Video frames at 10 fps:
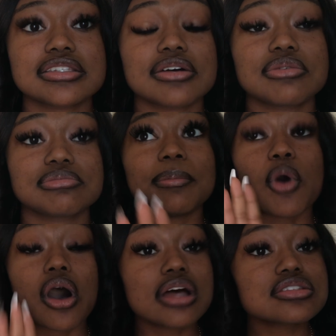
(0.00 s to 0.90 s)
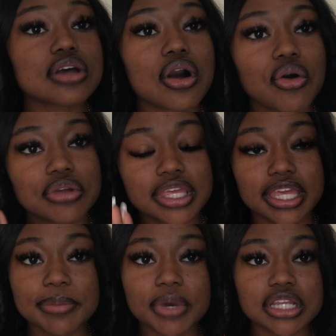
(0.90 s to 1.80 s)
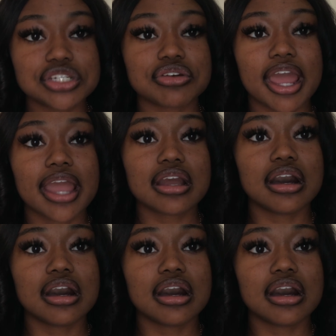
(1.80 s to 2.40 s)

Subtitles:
So also keep a track